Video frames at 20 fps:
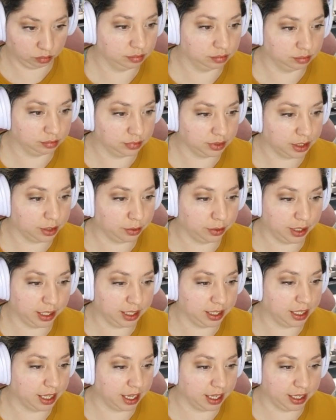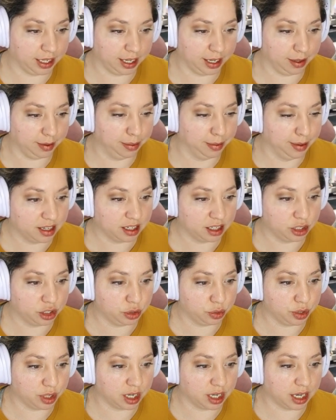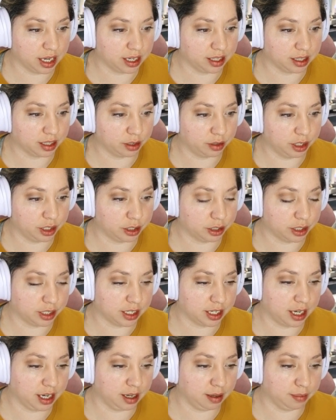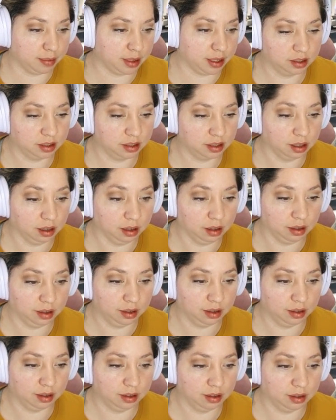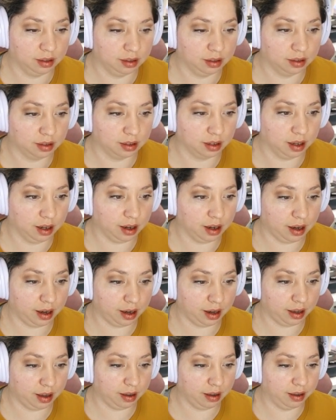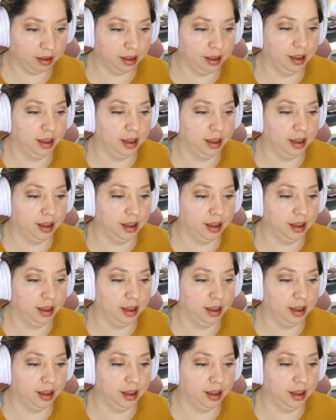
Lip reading: I don't like that name. Do not like the creature's name. Girl!